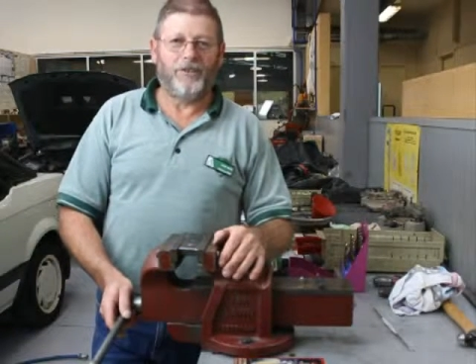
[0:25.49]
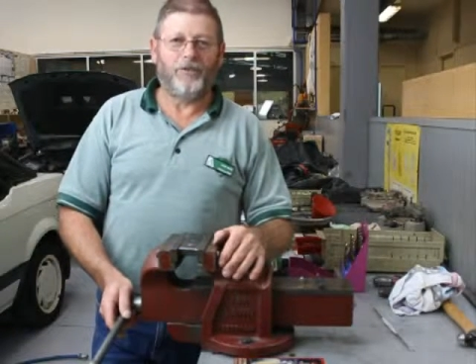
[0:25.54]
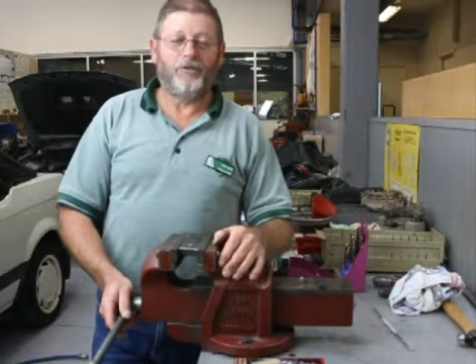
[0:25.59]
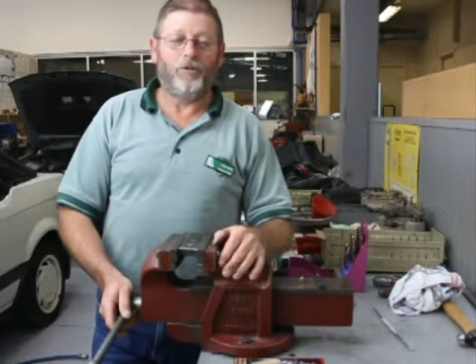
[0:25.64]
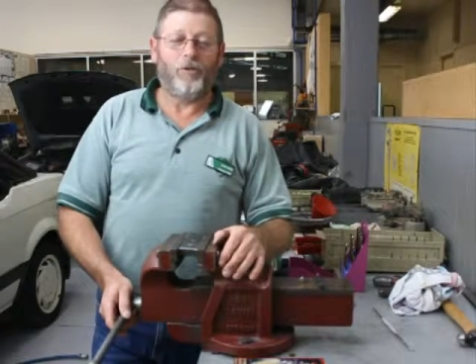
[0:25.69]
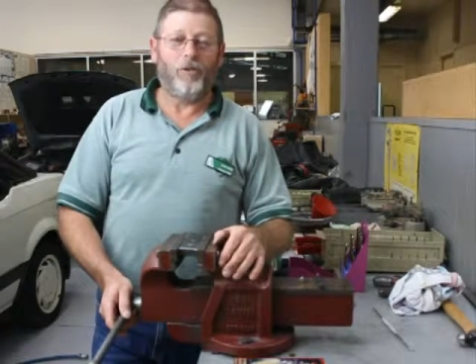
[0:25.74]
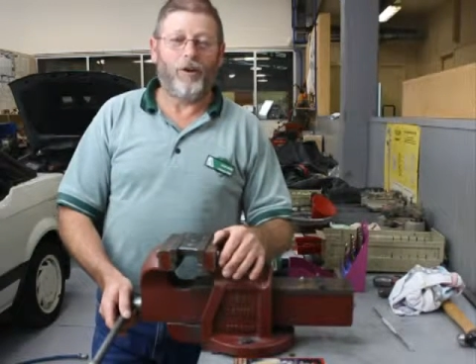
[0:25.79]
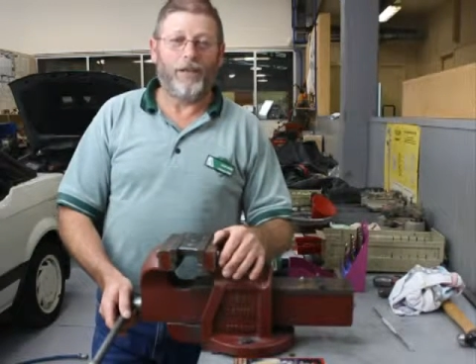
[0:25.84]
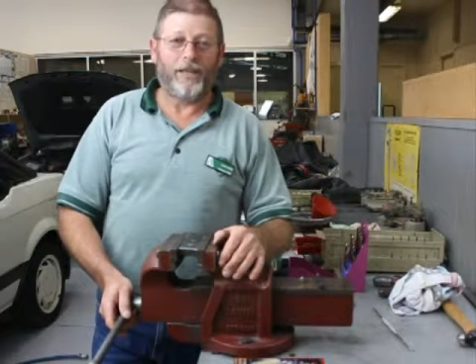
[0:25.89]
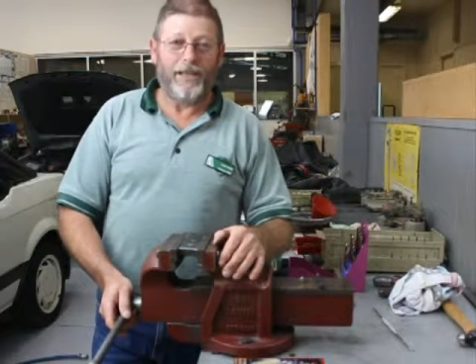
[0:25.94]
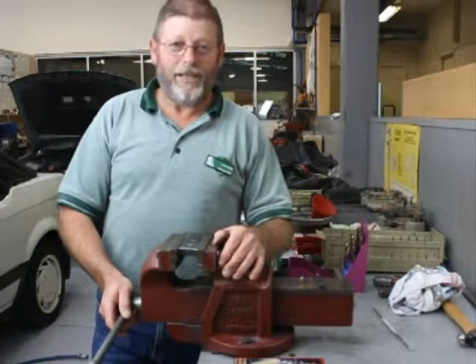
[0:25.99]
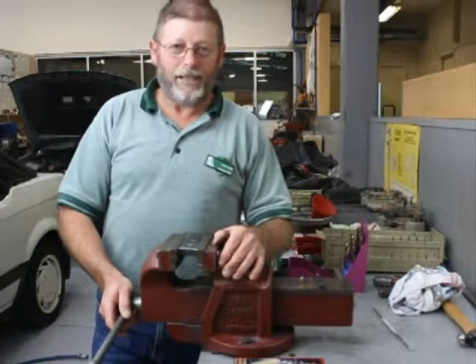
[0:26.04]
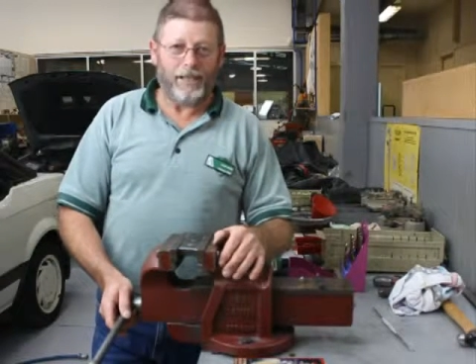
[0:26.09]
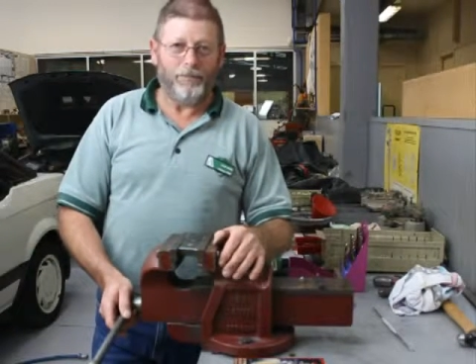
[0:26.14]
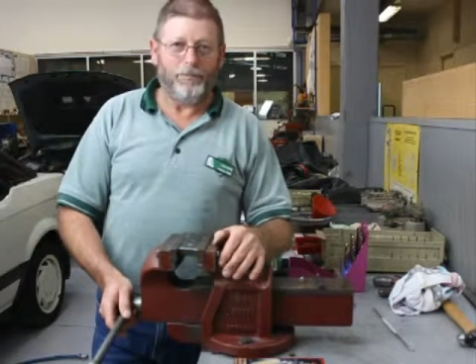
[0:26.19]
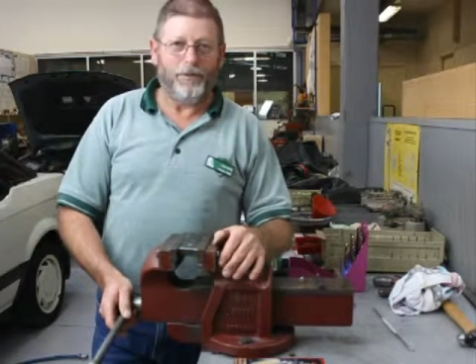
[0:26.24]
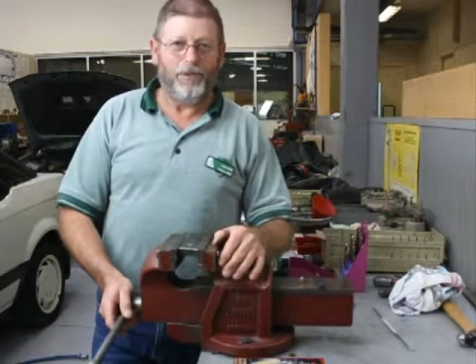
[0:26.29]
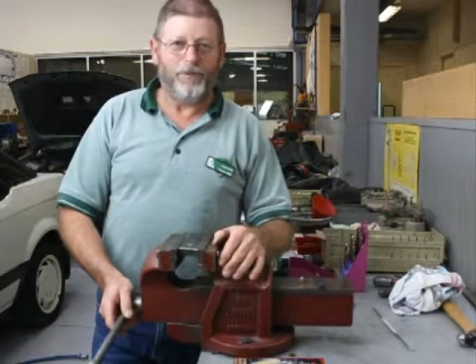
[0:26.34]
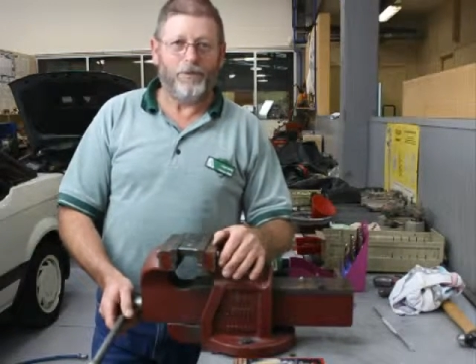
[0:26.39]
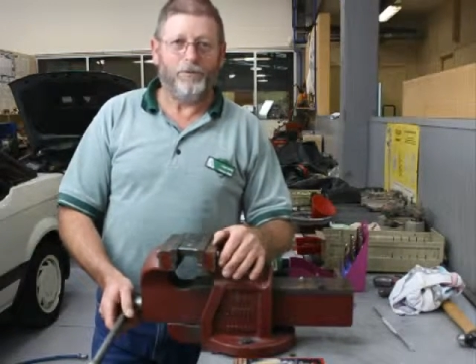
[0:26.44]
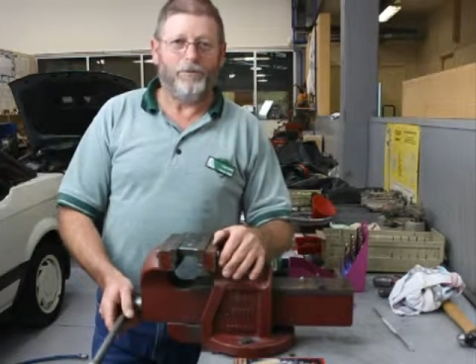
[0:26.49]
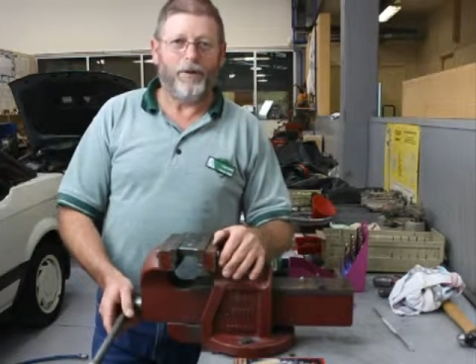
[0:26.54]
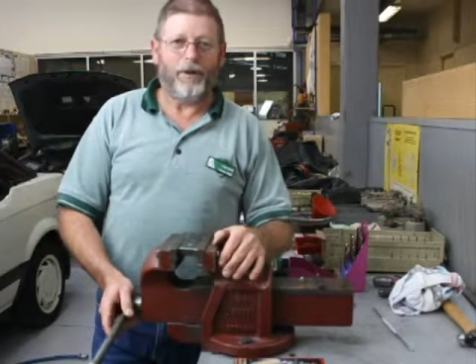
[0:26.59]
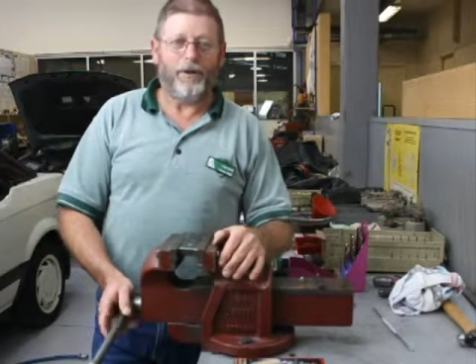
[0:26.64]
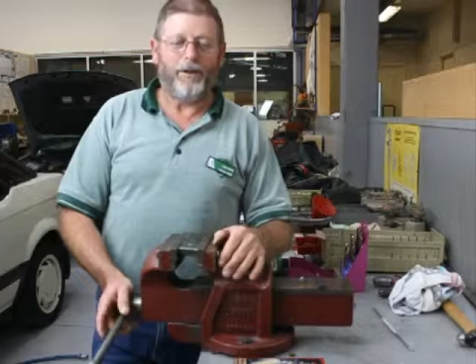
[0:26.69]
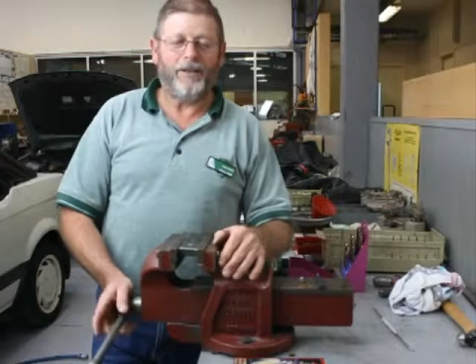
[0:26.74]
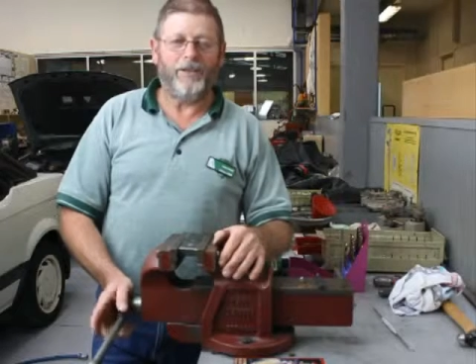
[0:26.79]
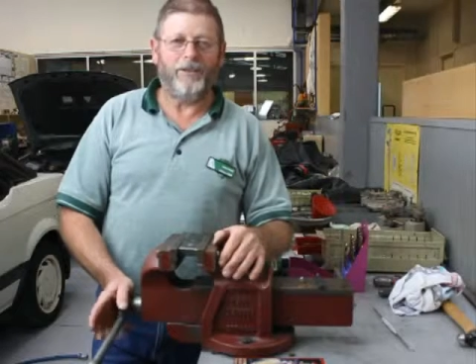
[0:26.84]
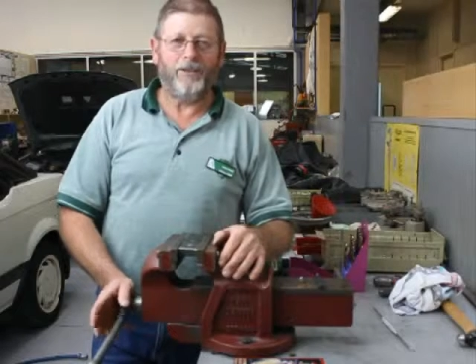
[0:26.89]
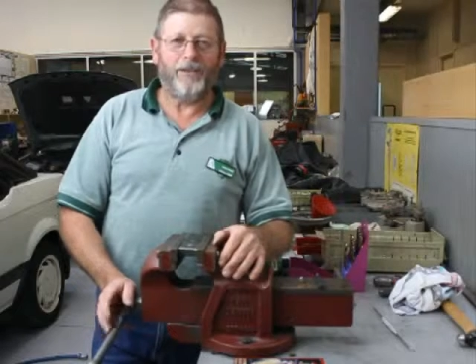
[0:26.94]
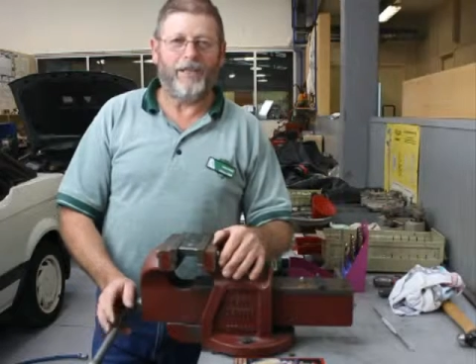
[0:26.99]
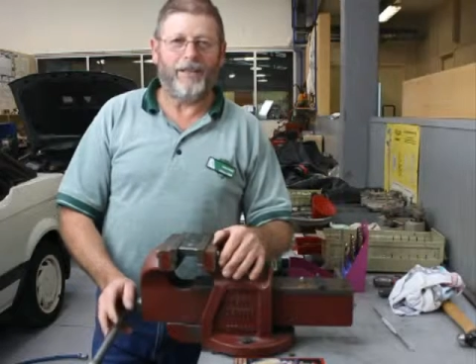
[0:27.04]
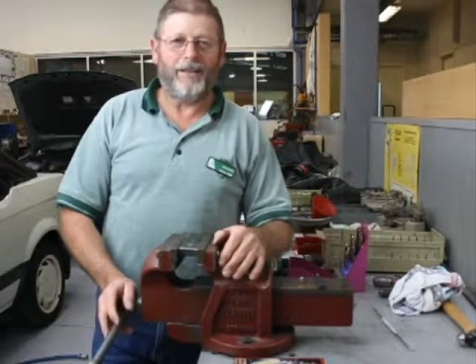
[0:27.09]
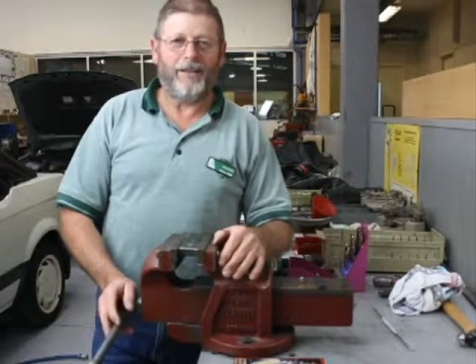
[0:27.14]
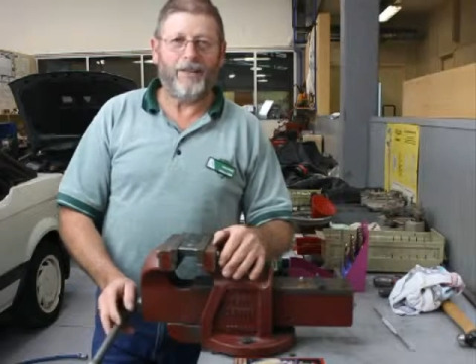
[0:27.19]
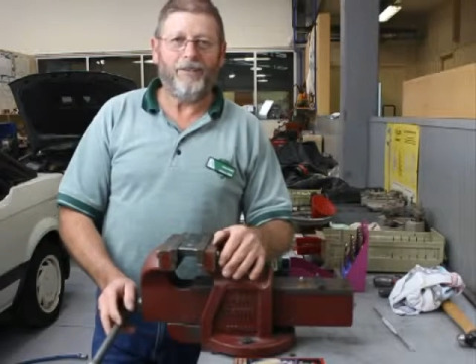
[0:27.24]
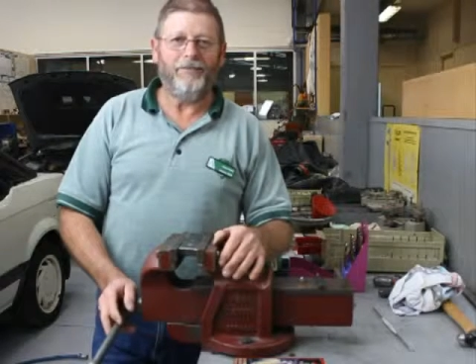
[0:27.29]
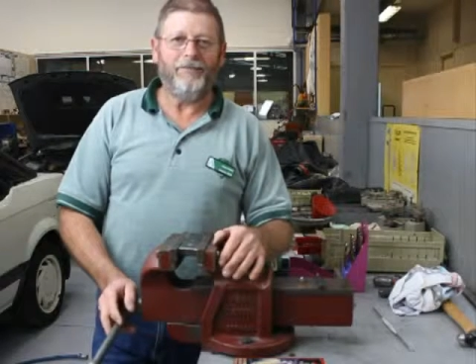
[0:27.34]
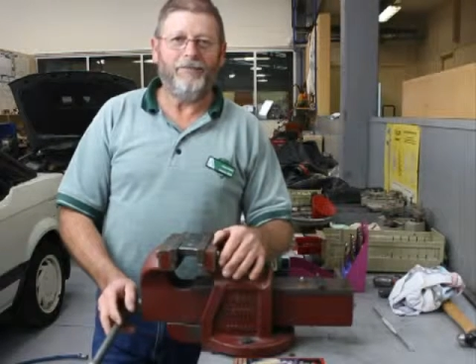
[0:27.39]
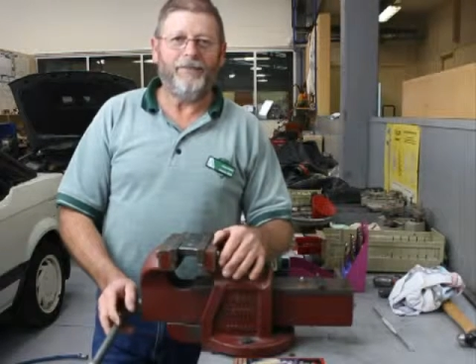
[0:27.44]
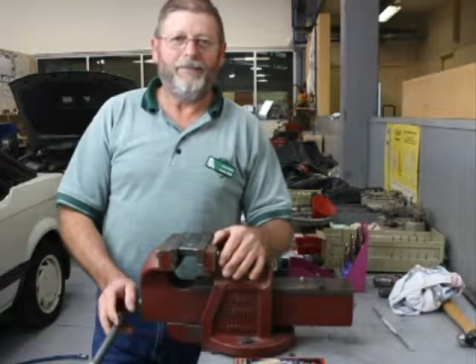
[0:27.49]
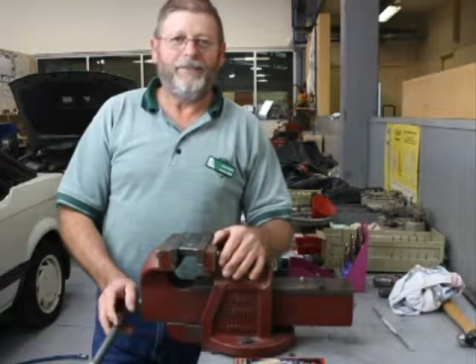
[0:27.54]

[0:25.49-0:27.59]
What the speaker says: to try and get the piece of broken stud out